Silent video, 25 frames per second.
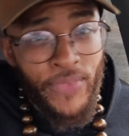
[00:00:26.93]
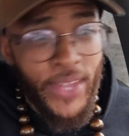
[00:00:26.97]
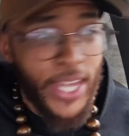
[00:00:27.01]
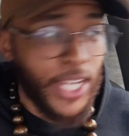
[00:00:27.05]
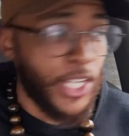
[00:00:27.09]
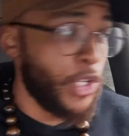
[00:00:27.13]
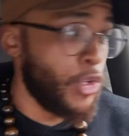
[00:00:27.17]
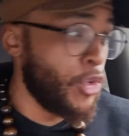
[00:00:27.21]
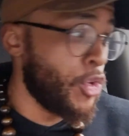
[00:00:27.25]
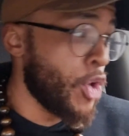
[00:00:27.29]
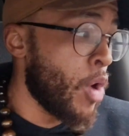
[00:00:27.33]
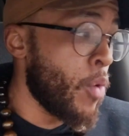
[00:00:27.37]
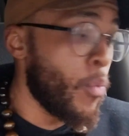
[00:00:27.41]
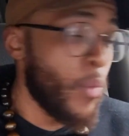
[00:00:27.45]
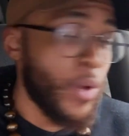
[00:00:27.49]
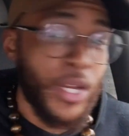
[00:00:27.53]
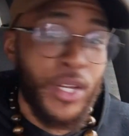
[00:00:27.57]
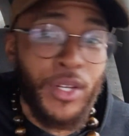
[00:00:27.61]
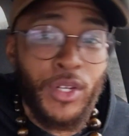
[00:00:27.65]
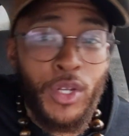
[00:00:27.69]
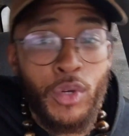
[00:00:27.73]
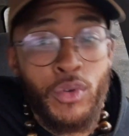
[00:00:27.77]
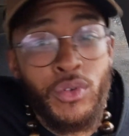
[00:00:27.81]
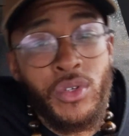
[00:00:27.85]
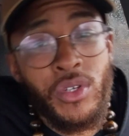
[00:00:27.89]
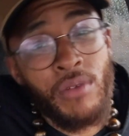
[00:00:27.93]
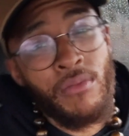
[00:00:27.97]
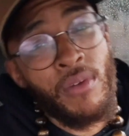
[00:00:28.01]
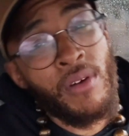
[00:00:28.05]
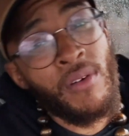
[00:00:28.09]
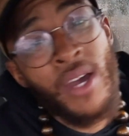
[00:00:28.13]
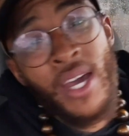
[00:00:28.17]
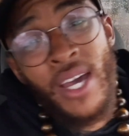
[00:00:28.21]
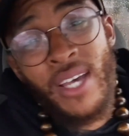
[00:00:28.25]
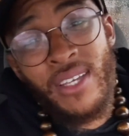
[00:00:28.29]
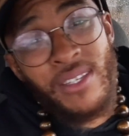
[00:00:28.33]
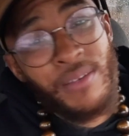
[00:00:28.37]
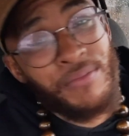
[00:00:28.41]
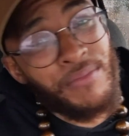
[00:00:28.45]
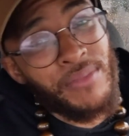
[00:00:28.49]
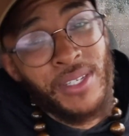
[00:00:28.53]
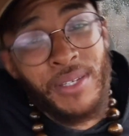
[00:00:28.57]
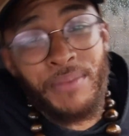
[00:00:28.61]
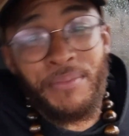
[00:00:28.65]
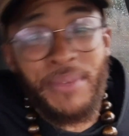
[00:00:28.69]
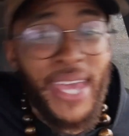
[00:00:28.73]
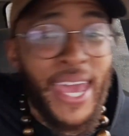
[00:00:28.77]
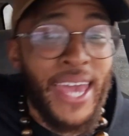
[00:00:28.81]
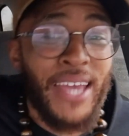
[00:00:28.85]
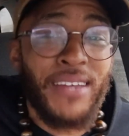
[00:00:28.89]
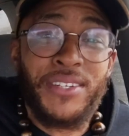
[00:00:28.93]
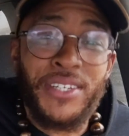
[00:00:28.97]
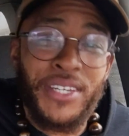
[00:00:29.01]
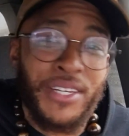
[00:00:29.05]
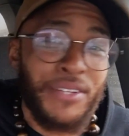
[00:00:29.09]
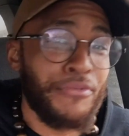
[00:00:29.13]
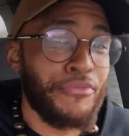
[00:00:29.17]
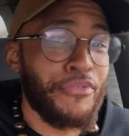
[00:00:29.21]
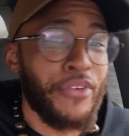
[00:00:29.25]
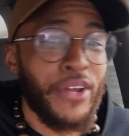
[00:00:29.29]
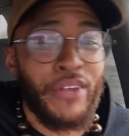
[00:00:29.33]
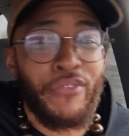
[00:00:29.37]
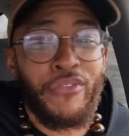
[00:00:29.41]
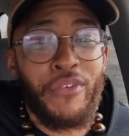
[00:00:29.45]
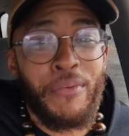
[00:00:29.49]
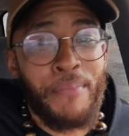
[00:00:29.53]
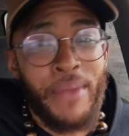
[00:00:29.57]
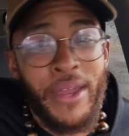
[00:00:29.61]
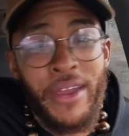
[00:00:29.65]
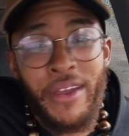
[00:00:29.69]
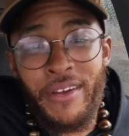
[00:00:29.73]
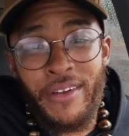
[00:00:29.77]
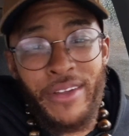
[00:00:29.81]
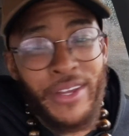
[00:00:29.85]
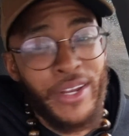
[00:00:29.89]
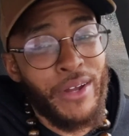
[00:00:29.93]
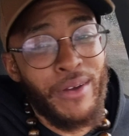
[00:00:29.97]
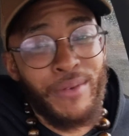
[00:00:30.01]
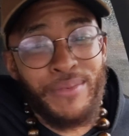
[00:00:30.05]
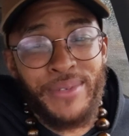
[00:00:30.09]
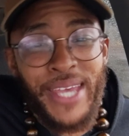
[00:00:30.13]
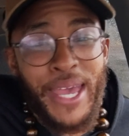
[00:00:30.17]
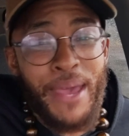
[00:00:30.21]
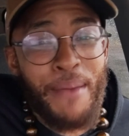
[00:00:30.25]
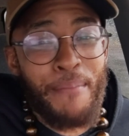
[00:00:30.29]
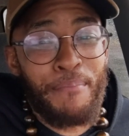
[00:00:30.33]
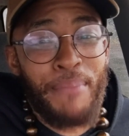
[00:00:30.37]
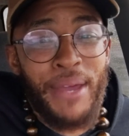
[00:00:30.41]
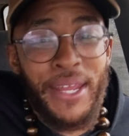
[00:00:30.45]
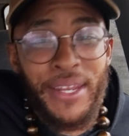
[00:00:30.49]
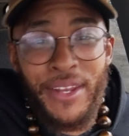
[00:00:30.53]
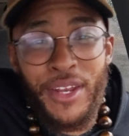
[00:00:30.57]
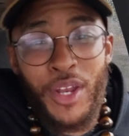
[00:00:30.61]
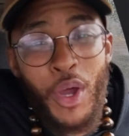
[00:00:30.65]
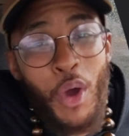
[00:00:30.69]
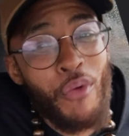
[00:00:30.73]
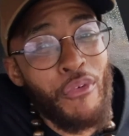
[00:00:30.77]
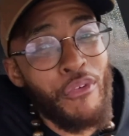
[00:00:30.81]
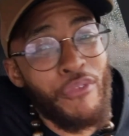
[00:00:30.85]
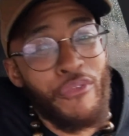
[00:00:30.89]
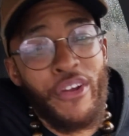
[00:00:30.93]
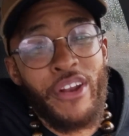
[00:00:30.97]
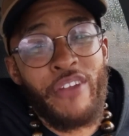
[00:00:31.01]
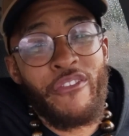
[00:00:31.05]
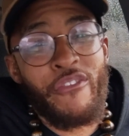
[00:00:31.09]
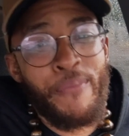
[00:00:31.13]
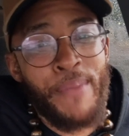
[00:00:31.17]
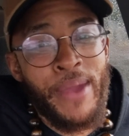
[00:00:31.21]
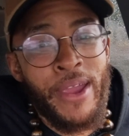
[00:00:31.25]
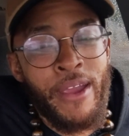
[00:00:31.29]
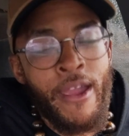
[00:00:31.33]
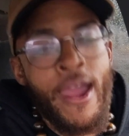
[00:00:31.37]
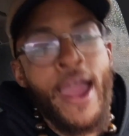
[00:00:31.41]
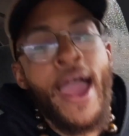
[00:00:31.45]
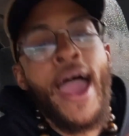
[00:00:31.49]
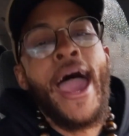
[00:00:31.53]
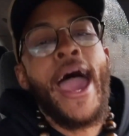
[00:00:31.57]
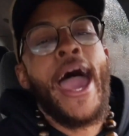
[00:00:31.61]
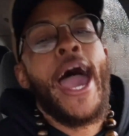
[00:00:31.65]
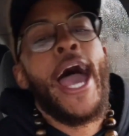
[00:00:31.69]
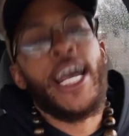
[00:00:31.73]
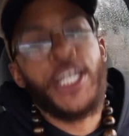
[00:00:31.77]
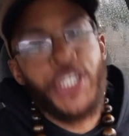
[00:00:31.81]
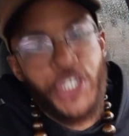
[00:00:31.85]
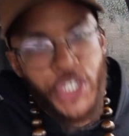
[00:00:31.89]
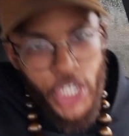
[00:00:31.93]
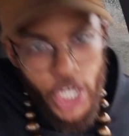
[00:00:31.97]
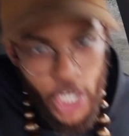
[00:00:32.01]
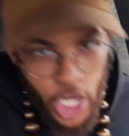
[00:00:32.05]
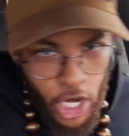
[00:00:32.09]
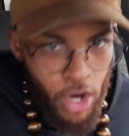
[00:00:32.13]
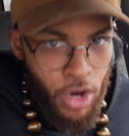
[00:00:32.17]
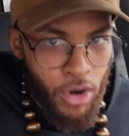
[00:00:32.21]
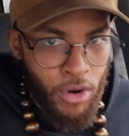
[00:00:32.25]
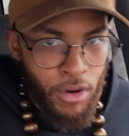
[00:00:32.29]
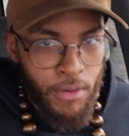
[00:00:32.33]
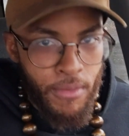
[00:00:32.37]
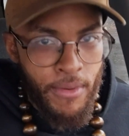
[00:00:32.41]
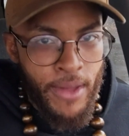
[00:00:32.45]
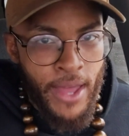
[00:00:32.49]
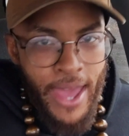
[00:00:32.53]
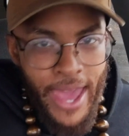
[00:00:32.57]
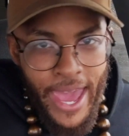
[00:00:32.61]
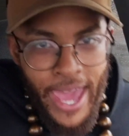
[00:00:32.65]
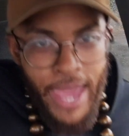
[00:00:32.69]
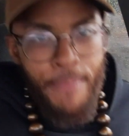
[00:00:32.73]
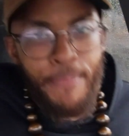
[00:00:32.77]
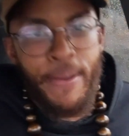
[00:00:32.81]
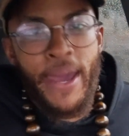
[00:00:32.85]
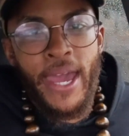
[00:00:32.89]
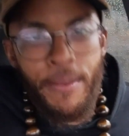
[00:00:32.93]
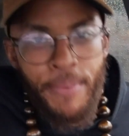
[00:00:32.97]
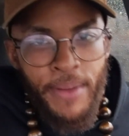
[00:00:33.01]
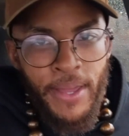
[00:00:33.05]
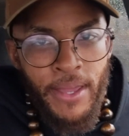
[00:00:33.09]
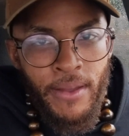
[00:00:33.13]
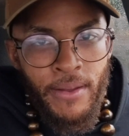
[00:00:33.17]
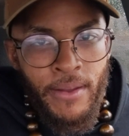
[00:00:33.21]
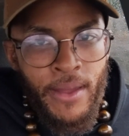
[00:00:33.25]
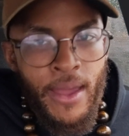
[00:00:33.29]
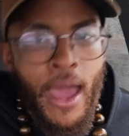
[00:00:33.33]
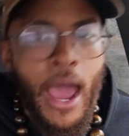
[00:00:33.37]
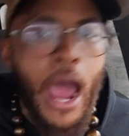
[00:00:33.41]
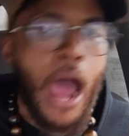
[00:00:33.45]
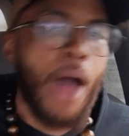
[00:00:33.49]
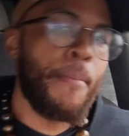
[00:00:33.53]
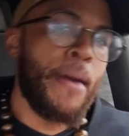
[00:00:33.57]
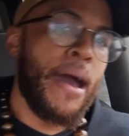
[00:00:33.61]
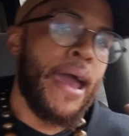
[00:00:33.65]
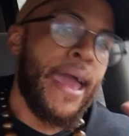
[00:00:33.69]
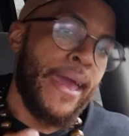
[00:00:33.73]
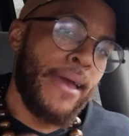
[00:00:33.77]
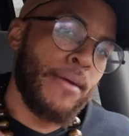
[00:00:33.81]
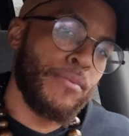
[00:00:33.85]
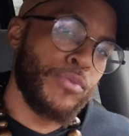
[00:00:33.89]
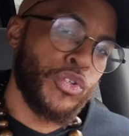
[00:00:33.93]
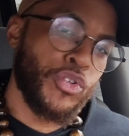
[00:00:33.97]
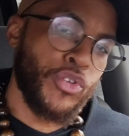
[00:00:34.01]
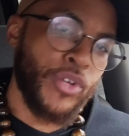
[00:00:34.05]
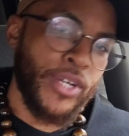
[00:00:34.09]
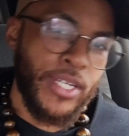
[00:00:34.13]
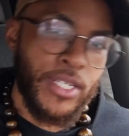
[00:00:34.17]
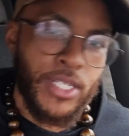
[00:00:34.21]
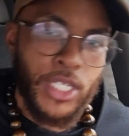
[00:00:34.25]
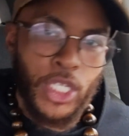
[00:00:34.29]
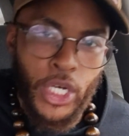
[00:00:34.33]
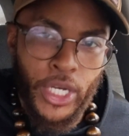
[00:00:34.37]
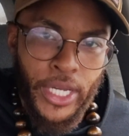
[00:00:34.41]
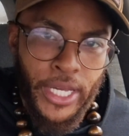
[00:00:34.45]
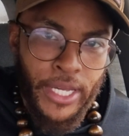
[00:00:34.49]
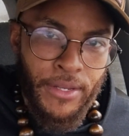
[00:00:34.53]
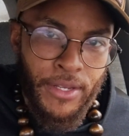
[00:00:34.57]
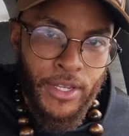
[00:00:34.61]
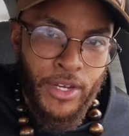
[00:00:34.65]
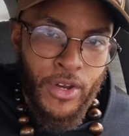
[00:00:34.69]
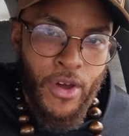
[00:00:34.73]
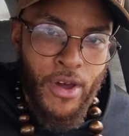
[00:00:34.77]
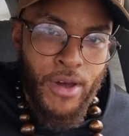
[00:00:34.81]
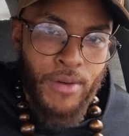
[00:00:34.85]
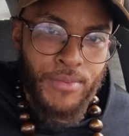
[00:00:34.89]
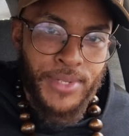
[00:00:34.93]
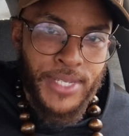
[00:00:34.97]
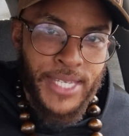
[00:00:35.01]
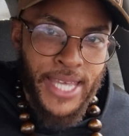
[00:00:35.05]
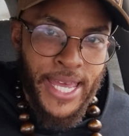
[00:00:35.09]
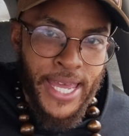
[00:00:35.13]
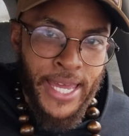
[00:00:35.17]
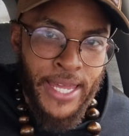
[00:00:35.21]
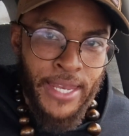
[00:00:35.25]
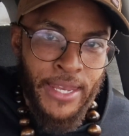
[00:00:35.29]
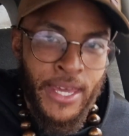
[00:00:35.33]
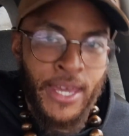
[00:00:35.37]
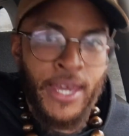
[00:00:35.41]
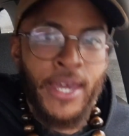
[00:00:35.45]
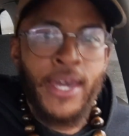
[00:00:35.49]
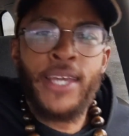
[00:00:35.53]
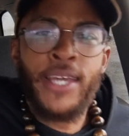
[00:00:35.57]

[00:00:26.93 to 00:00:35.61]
and you don't want to do some gay shit in front of a mirror, you know what I'm saying, bending over in front of a mirror, ask your girl, hey baby, how my hamstrings looking? You know what I'm saying?